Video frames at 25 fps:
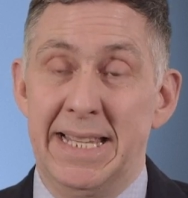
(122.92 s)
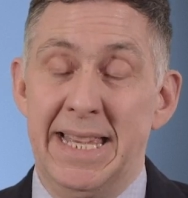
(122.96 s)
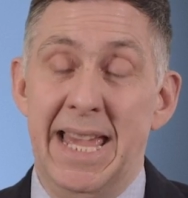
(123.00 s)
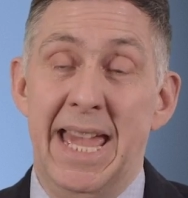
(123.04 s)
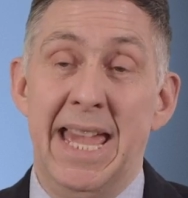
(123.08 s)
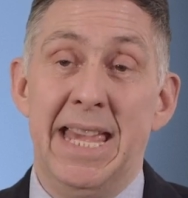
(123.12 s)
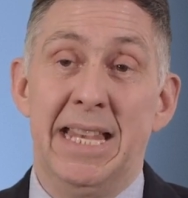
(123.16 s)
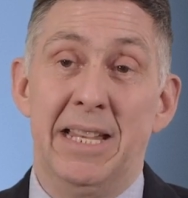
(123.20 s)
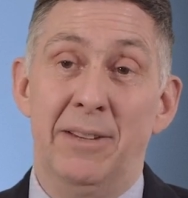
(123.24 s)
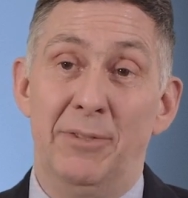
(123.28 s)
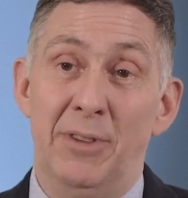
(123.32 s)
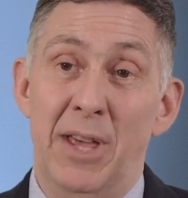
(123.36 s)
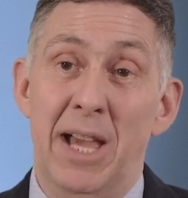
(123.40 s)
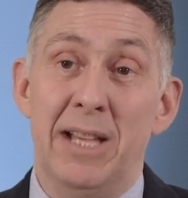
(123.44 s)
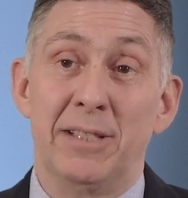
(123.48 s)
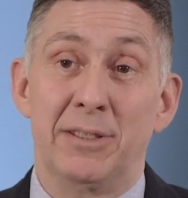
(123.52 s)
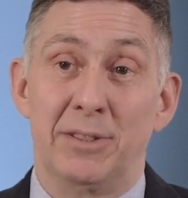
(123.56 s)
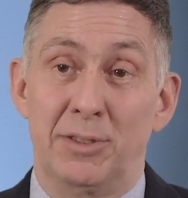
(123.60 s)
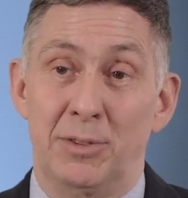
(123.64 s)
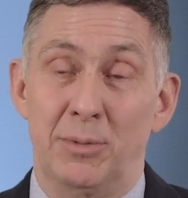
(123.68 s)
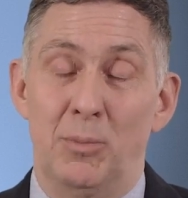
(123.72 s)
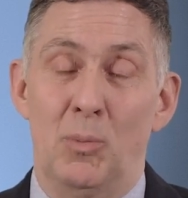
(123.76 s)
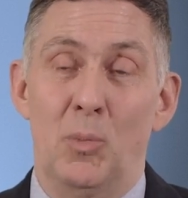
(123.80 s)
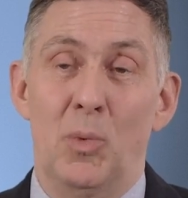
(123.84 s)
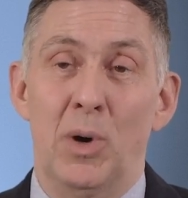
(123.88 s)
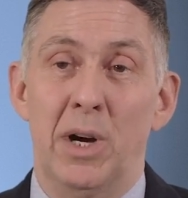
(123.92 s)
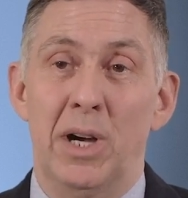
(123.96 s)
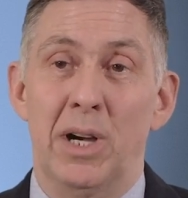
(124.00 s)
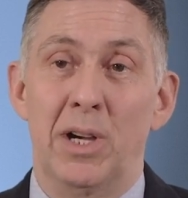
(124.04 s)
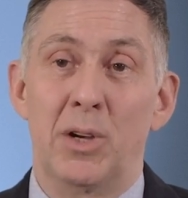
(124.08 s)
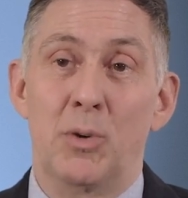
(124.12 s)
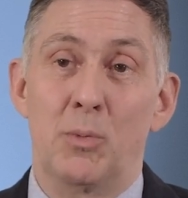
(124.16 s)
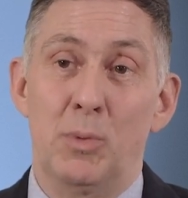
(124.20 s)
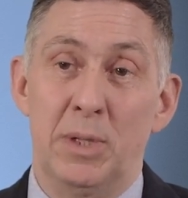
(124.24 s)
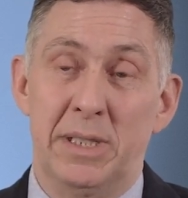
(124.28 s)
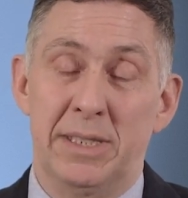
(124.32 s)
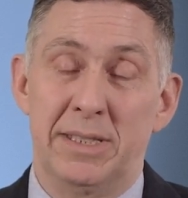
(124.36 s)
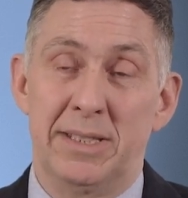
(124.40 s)
again, if that doesn't
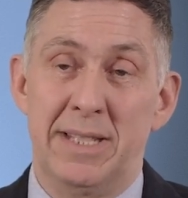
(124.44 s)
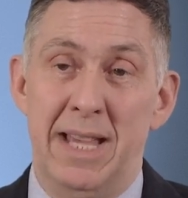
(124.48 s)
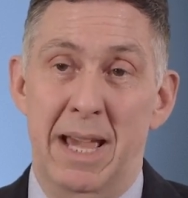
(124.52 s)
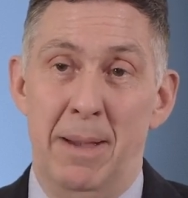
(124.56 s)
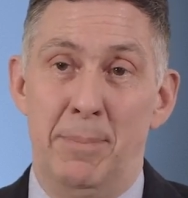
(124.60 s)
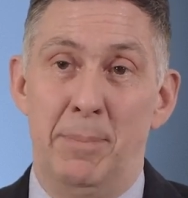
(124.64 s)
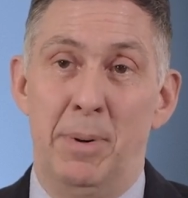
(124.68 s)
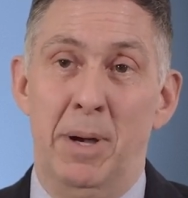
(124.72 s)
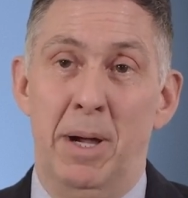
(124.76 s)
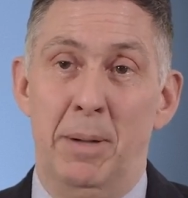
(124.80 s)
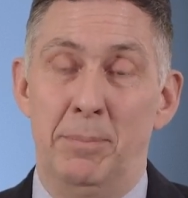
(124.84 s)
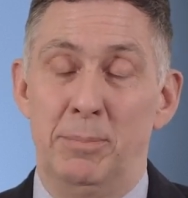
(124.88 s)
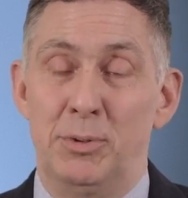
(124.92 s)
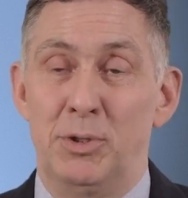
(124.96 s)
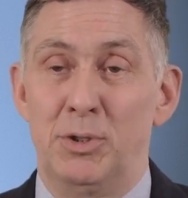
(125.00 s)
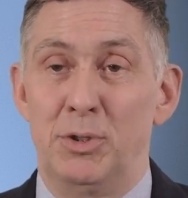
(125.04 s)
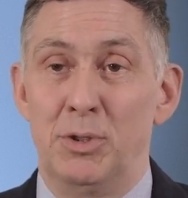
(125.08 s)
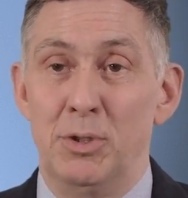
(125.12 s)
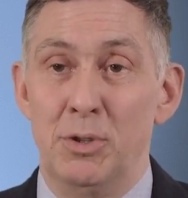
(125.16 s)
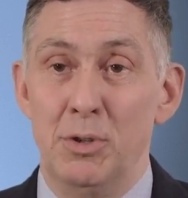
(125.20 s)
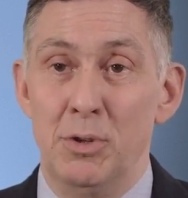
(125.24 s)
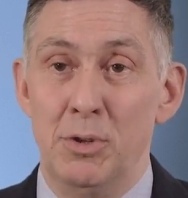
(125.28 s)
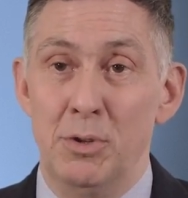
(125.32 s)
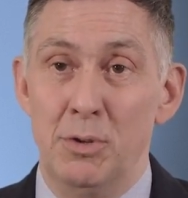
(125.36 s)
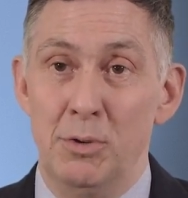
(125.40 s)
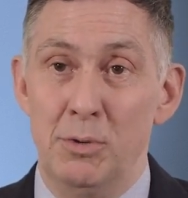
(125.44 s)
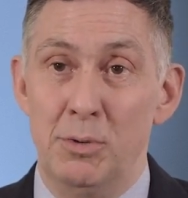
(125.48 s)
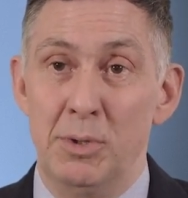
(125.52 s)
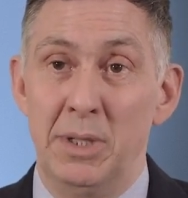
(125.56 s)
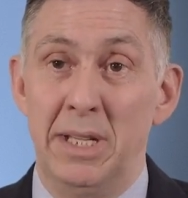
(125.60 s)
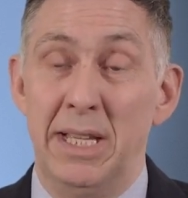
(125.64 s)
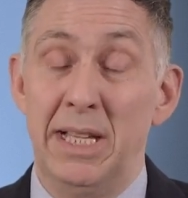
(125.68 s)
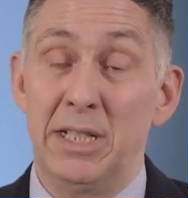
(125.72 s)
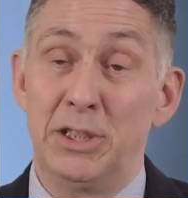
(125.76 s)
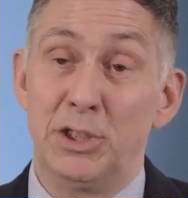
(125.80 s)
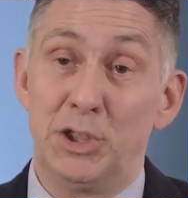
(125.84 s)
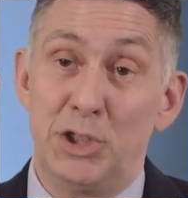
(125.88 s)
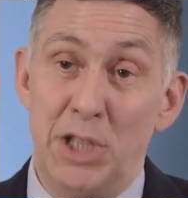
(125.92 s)
work, we step up to
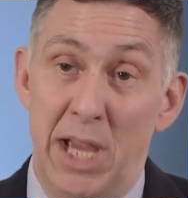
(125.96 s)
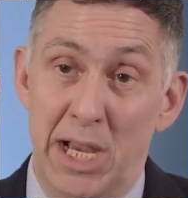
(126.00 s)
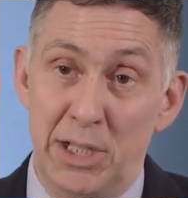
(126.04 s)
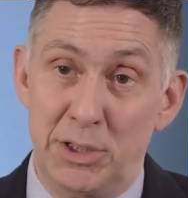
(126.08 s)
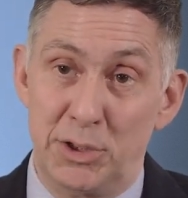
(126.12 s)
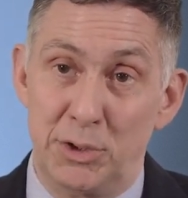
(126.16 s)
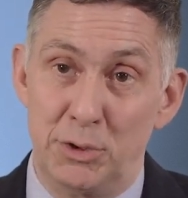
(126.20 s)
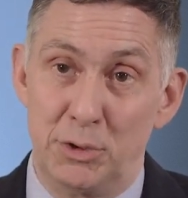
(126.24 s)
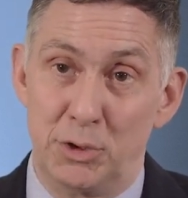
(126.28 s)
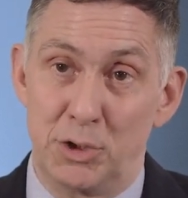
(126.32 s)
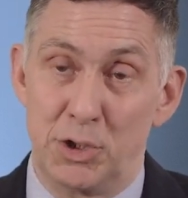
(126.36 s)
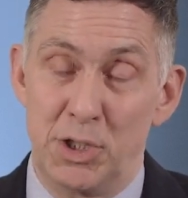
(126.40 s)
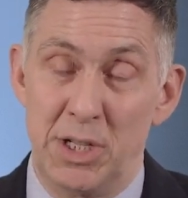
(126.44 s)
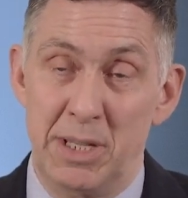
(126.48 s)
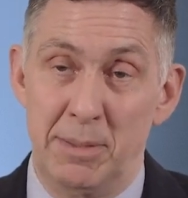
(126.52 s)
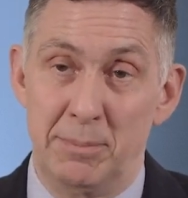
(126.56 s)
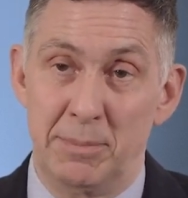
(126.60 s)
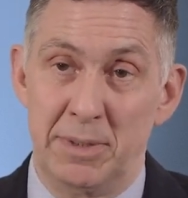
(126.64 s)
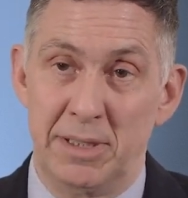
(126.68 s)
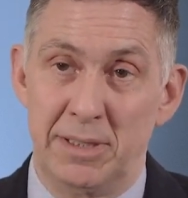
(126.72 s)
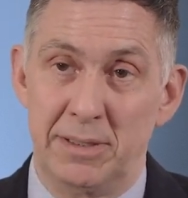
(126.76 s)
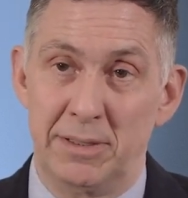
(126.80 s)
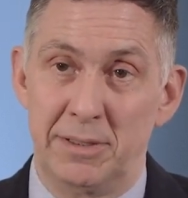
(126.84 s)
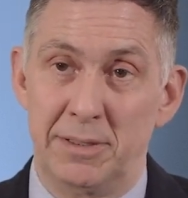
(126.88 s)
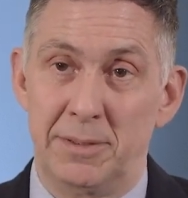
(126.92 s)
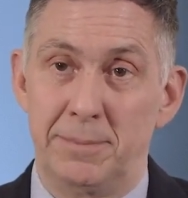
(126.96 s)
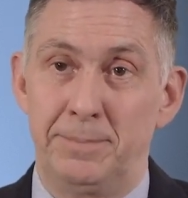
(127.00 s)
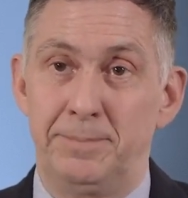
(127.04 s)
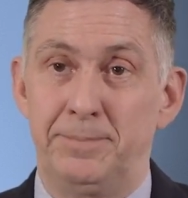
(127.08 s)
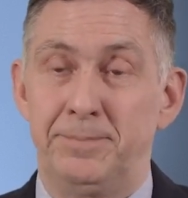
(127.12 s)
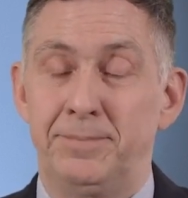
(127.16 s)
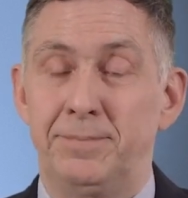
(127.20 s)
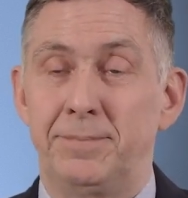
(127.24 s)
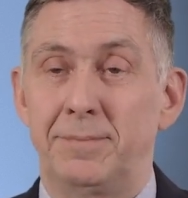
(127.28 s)
injection treatments.